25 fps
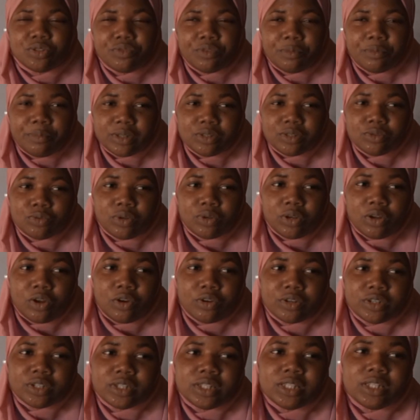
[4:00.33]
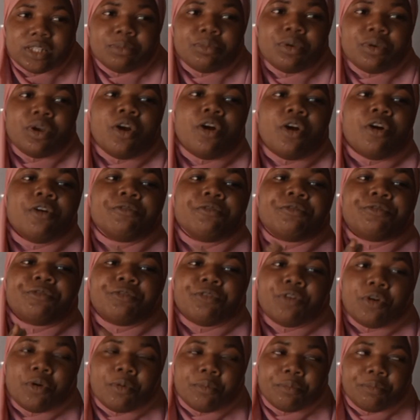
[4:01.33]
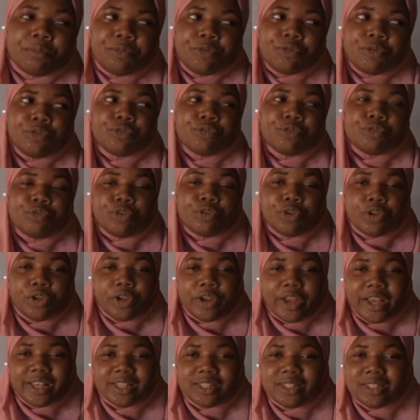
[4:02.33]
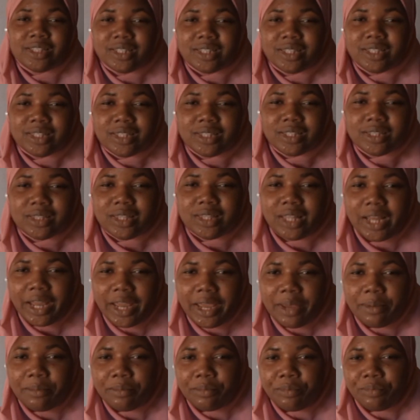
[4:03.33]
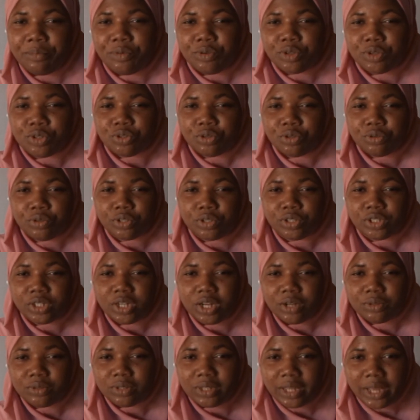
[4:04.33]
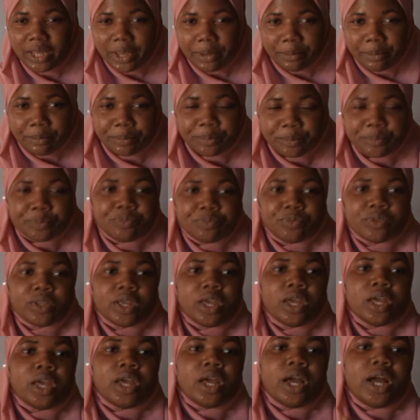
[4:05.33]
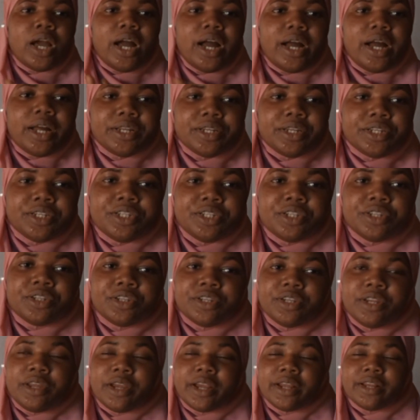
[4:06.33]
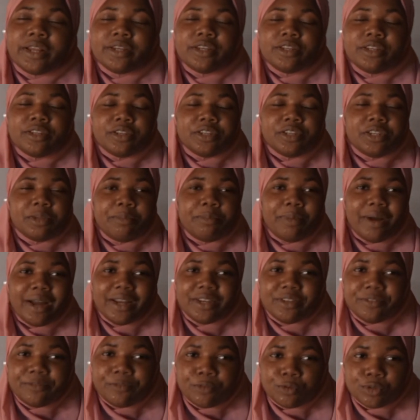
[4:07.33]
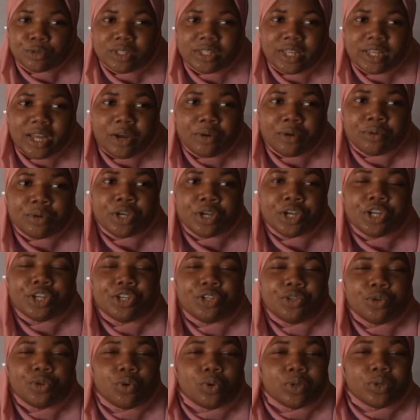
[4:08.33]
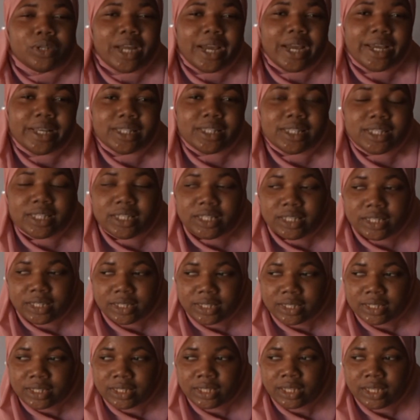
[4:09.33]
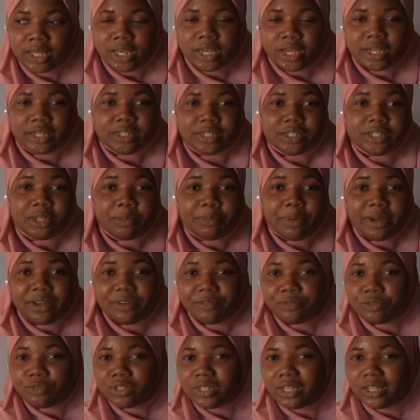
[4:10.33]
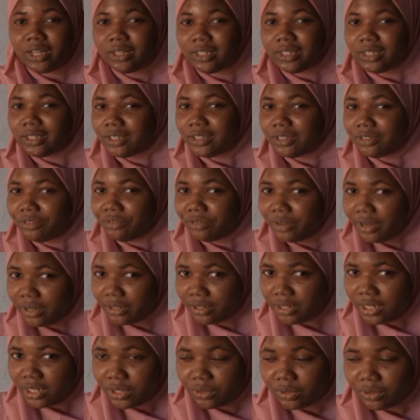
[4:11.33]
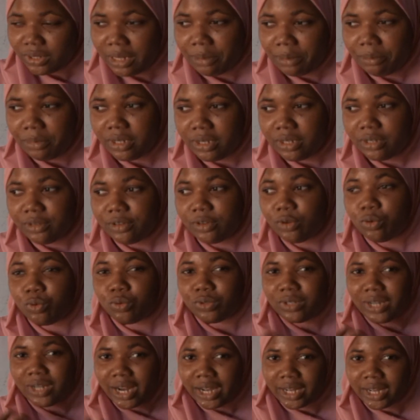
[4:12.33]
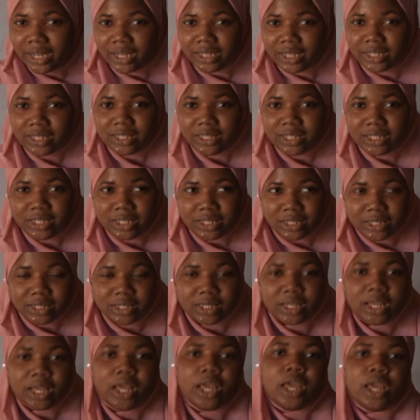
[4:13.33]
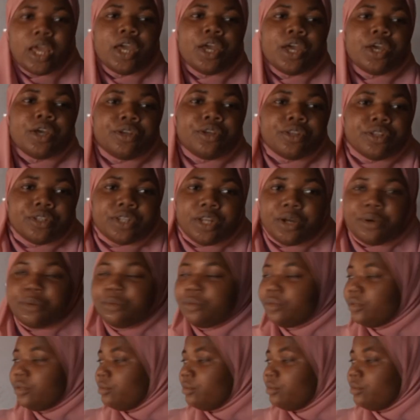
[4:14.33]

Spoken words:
of a particular organism from pre-existing time, prehistorical time. And the deeper the fossil, the older it is. The deeper the fossil in the ground, that's what I mean, the older it is. Now,